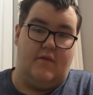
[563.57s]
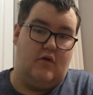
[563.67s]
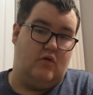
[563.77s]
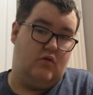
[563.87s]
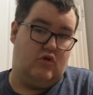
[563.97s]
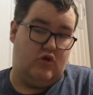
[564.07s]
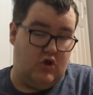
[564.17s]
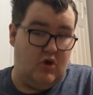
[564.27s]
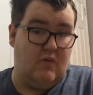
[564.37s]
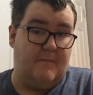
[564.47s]
Episode
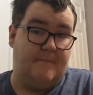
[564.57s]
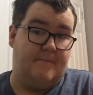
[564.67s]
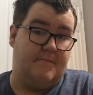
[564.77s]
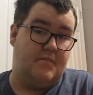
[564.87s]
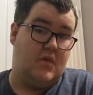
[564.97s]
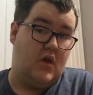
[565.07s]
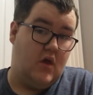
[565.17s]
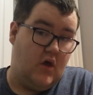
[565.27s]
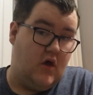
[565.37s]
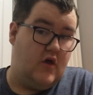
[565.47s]
two,
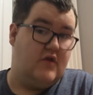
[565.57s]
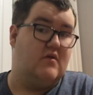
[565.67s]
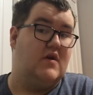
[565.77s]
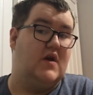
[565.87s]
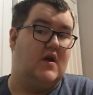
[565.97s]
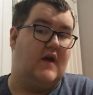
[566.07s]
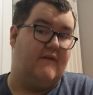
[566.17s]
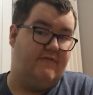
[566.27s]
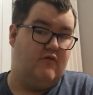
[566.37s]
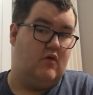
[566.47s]
three,
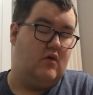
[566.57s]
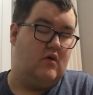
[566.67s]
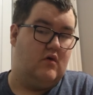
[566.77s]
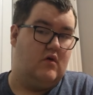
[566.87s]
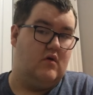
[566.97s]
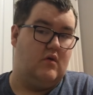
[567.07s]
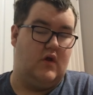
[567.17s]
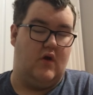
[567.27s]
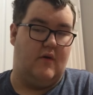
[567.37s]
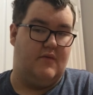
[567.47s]
and four.
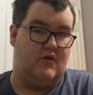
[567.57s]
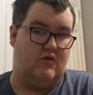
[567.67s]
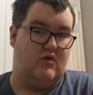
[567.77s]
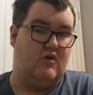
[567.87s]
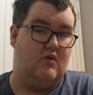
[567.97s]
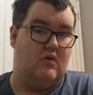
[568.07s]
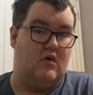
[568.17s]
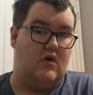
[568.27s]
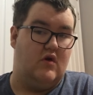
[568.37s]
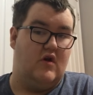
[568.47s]
Wait, no, episode two.
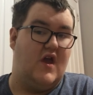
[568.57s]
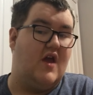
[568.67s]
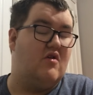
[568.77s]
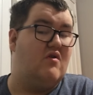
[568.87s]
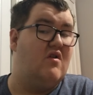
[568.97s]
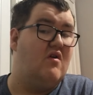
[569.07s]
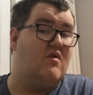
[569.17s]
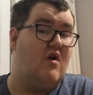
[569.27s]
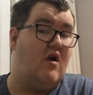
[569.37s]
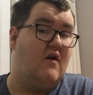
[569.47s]
Yeah, he's only
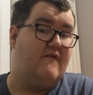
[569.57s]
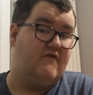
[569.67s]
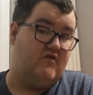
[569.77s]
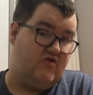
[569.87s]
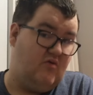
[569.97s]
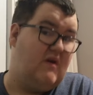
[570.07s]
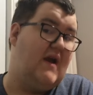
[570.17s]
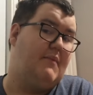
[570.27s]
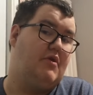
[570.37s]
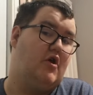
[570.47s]
known Kara for
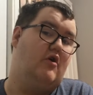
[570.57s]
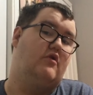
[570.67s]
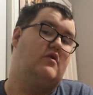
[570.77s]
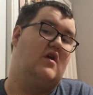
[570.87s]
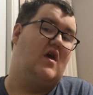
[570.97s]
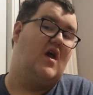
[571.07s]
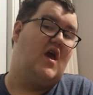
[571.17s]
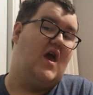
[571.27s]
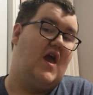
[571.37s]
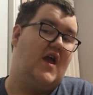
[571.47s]
three episodes,
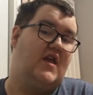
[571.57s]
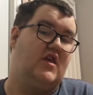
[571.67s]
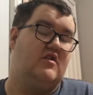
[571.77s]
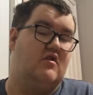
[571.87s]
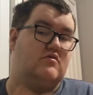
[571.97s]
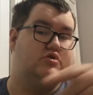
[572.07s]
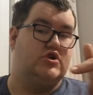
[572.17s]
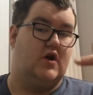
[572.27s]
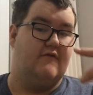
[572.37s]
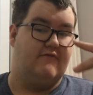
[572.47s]
and he's known
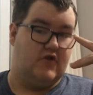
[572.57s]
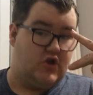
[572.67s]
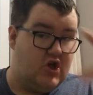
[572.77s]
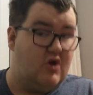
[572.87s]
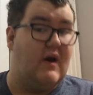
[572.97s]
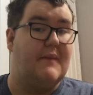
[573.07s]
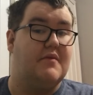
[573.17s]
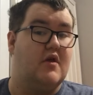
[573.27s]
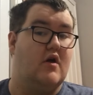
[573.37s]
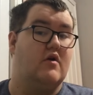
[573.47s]
John for two
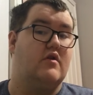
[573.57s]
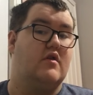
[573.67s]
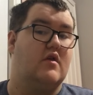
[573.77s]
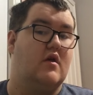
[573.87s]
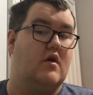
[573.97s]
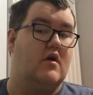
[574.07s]
episodes